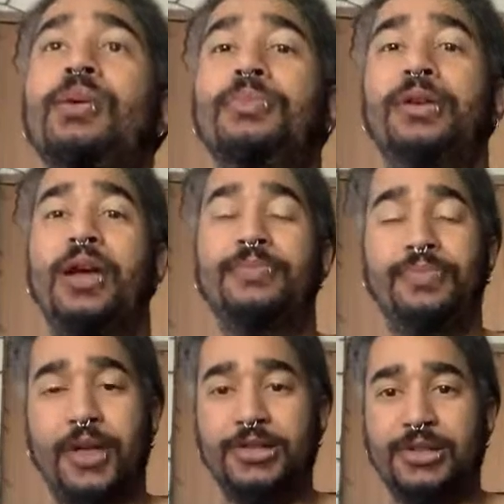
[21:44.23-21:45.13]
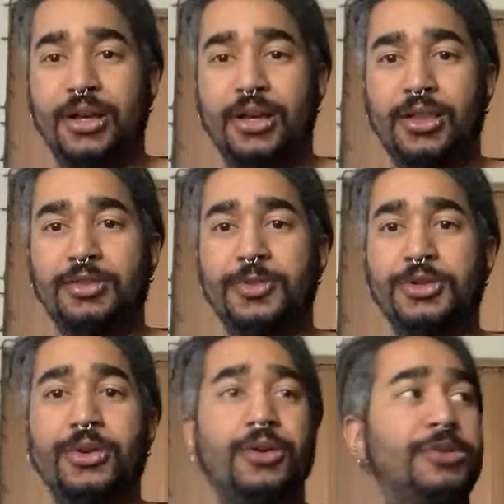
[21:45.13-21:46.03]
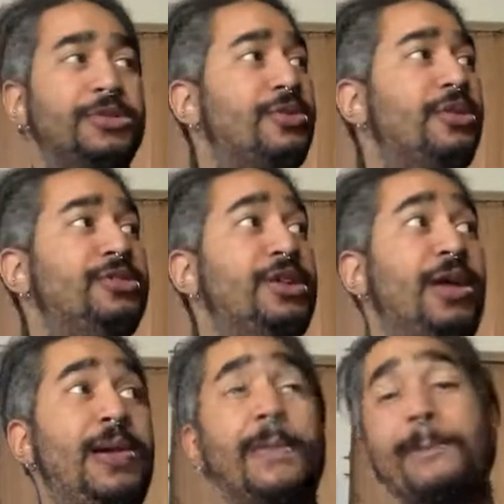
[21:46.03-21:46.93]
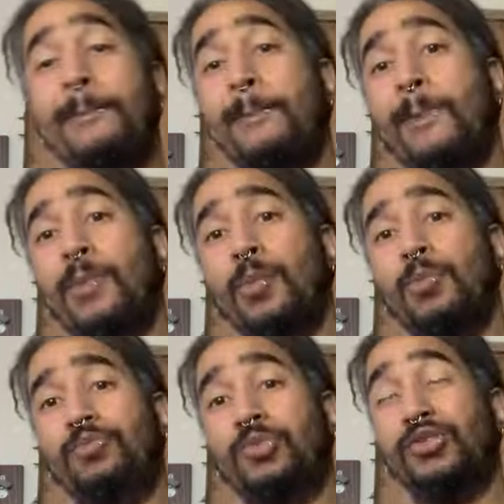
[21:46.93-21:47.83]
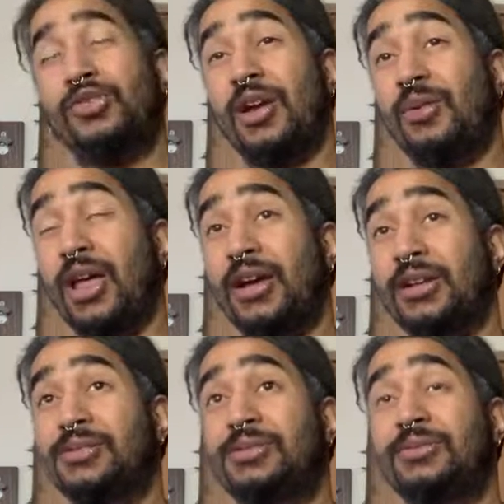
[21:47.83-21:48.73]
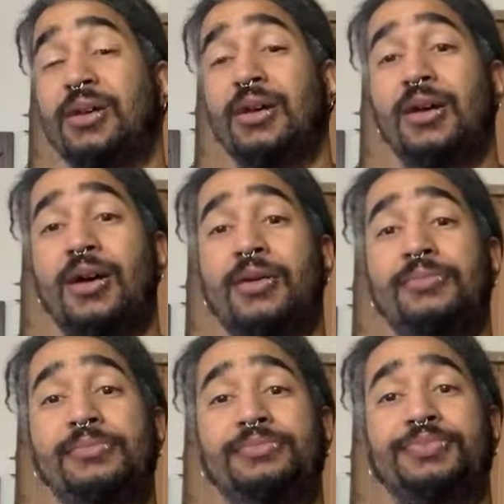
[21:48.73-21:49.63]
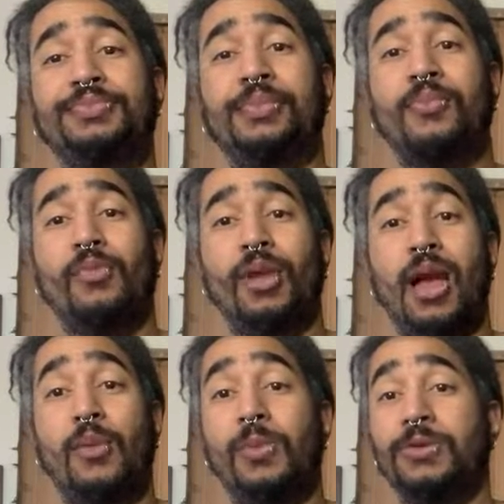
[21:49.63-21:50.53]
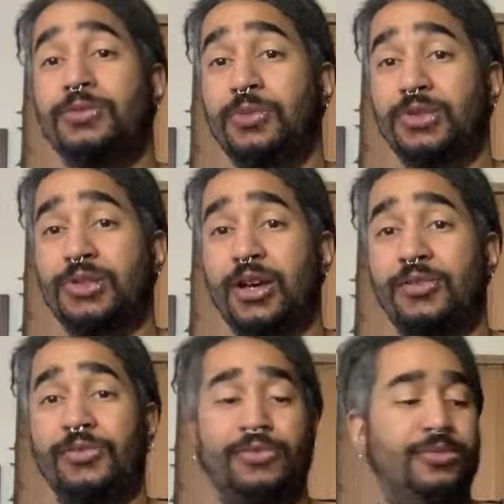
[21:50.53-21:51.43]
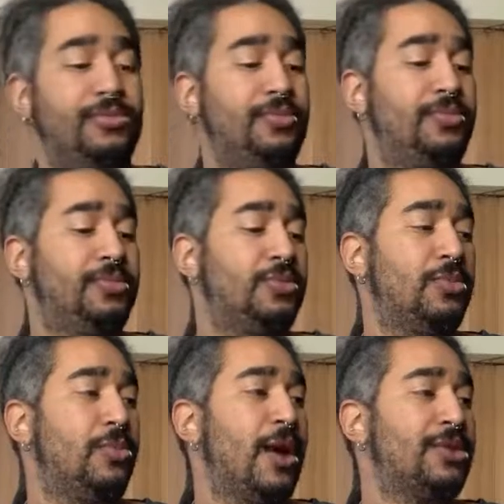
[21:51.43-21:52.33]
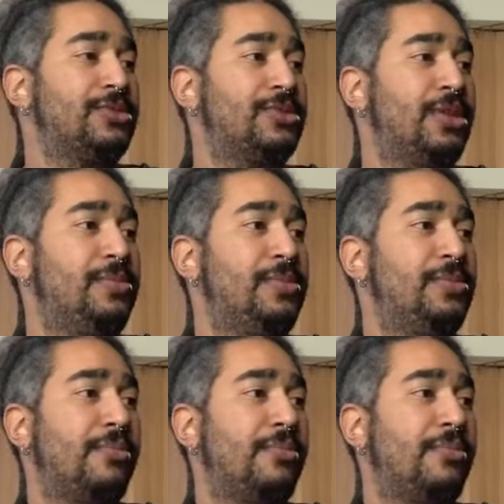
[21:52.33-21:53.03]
But yeah, that's majority of what's going on today. I'm gonna try and relax. I want to put some more stuff, some more boxes up.